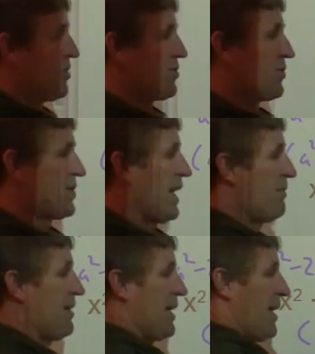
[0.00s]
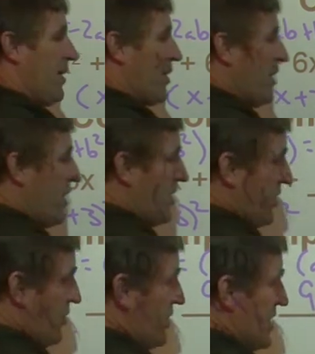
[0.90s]
So same thing here,
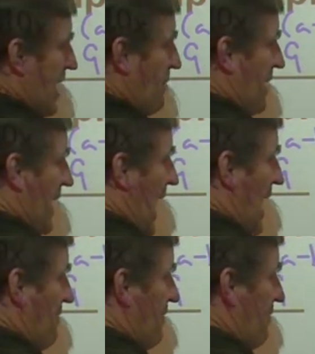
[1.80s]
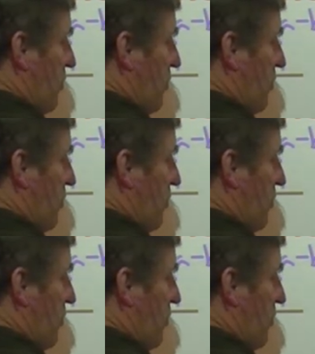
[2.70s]
you do the same thing. Half of